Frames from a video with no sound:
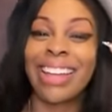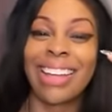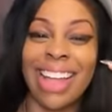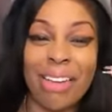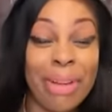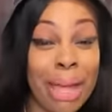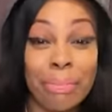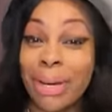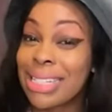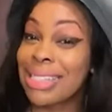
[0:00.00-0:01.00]
I
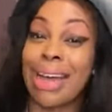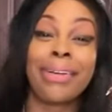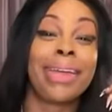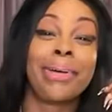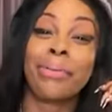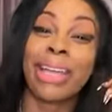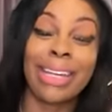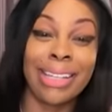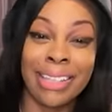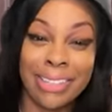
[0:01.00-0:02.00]
might bust out in a
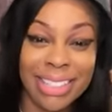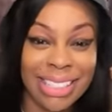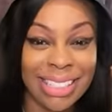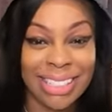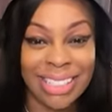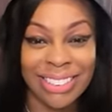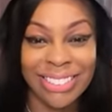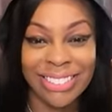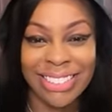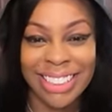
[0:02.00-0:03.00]
Whitney Houston
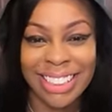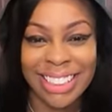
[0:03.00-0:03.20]
tune.